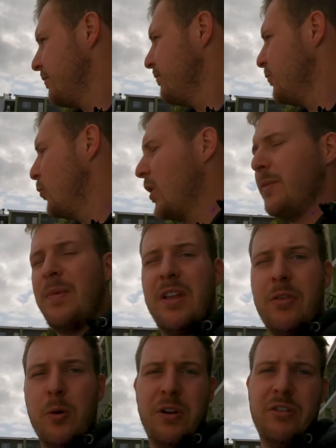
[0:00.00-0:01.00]
what my
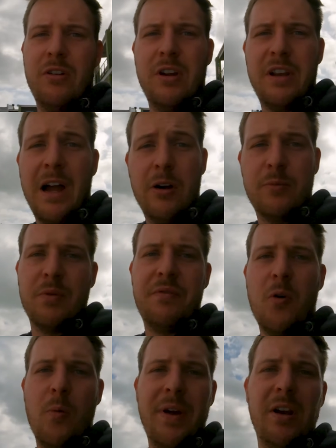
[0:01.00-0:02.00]
thought is on it, how it's
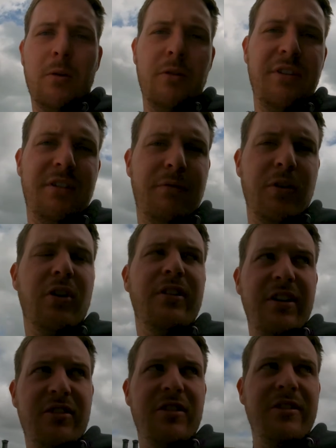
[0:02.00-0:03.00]
performing in all these different
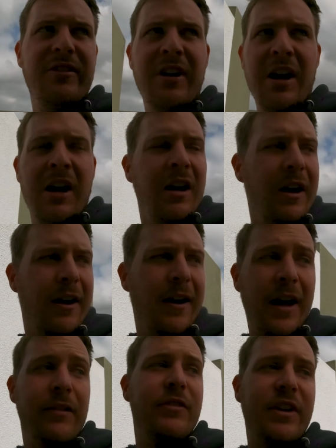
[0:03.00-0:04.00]
conditions,
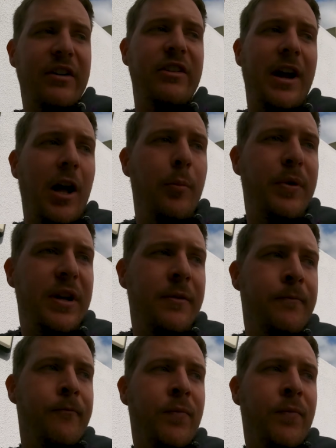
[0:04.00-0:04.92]
and if it's actually helping.